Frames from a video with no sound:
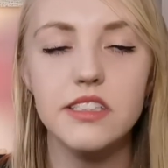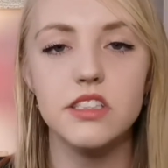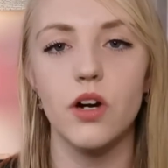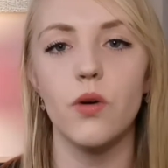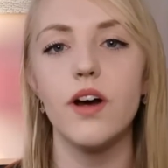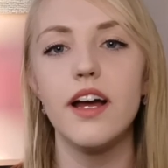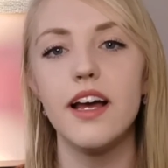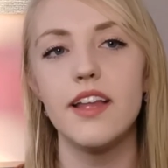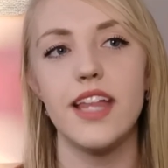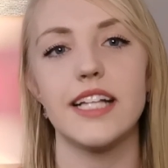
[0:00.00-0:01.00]
So
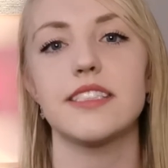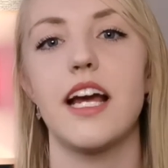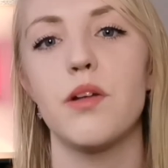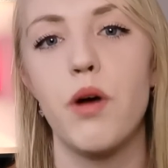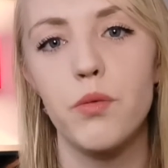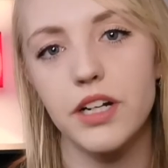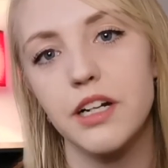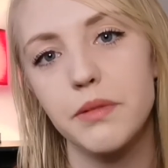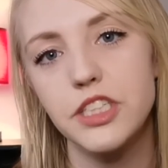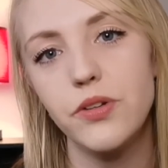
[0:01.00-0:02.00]
that's kind of what we're going
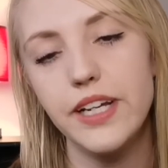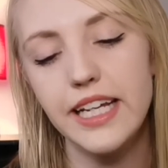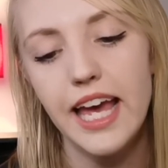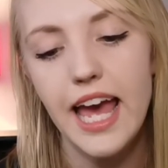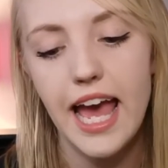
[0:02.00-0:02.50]
to be doing.